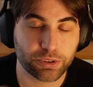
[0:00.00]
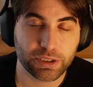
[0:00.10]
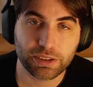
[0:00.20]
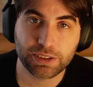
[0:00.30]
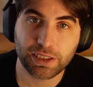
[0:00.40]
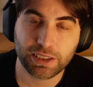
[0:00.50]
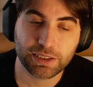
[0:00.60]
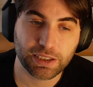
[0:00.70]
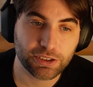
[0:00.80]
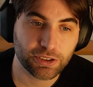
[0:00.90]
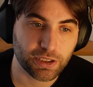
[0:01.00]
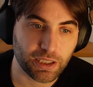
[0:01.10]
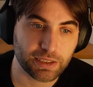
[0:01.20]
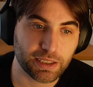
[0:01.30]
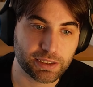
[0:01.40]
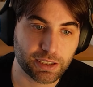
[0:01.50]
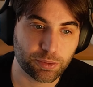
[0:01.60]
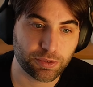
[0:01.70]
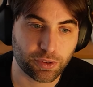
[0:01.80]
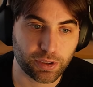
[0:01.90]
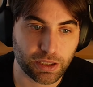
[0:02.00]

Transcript: in GD extension, and as I said before, like